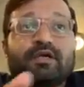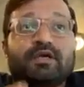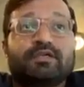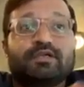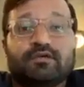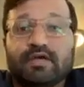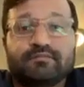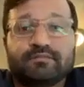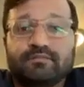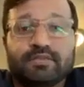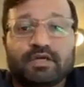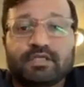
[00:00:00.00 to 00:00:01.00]

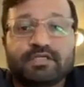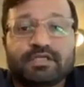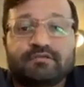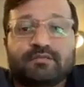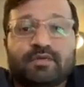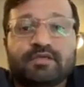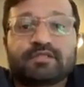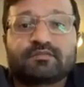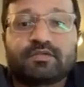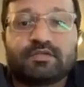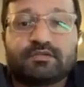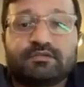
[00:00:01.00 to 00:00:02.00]
have gone to different parts of
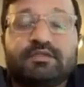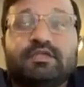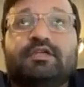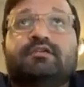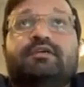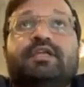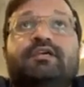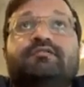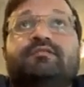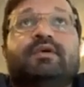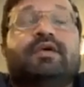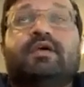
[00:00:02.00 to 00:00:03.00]
the world, and
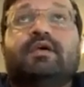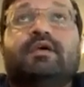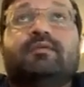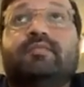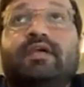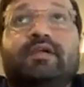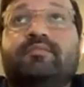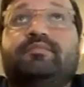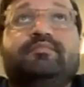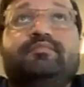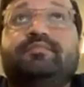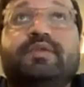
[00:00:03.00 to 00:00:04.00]
they've
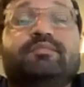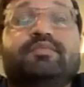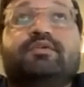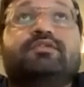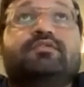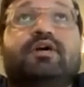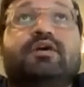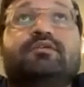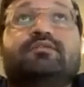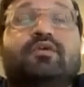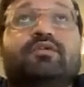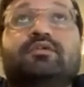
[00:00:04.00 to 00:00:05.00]
married people who
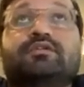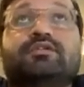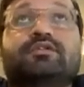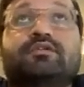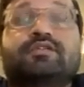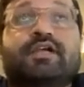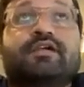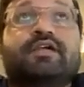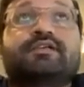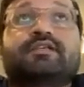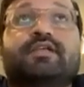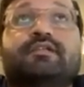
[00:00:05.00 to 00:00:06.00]
are local to those
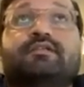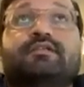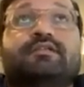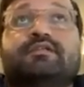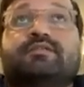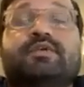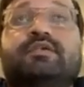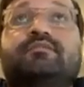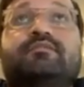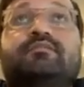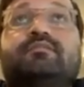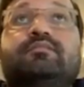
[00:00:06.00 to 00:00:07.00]
areas, and there's
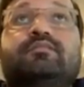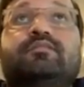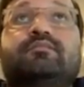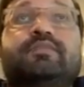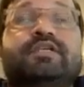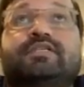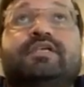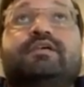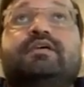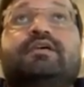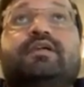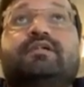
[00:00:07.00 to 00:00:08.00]
been
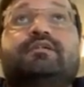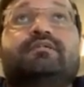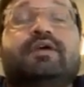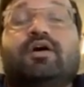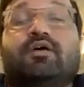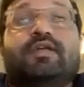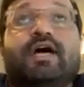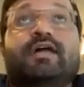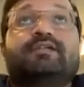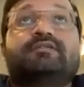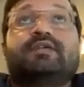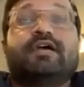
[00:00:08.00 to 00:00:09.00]
mixing and all
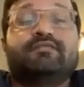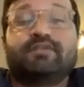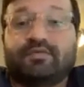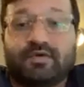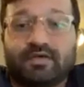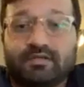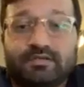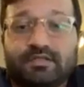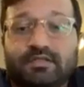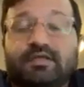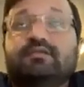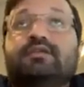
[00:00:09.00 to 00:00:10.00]
that everywhere,
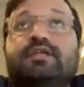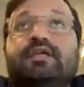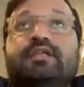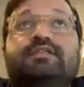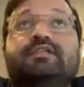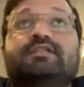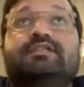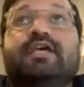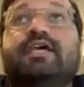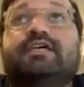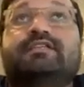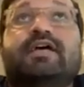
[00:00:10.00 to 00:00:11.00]
and to this
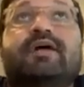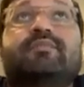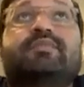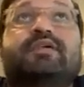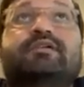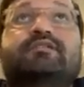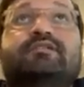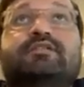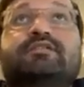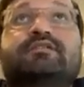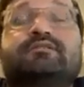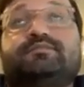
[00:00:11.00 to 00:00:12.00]
day it's happening. So